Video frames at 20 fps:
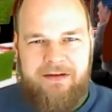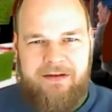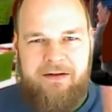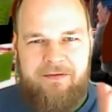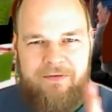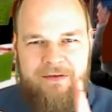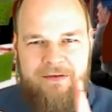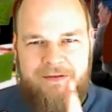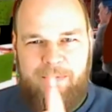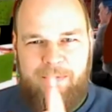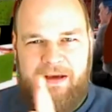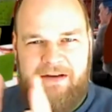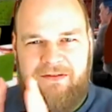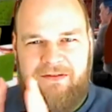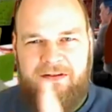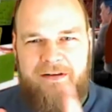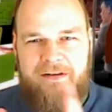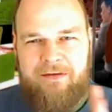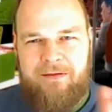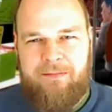different
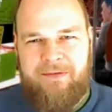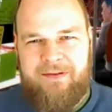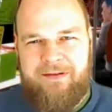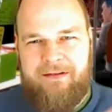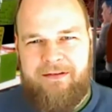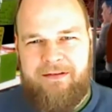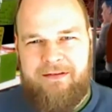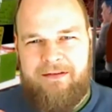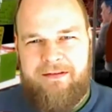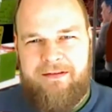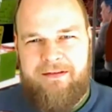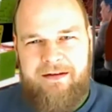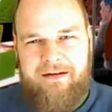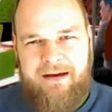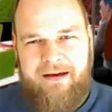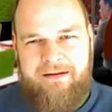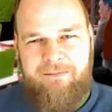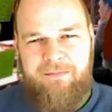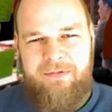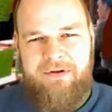specialisms and
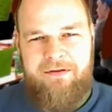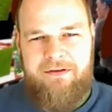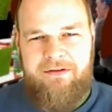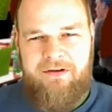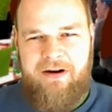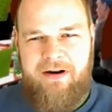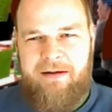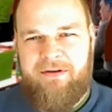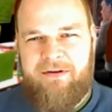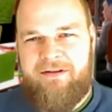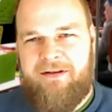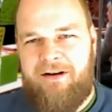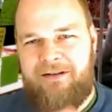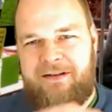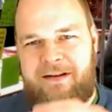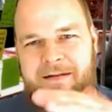and they're able to talk.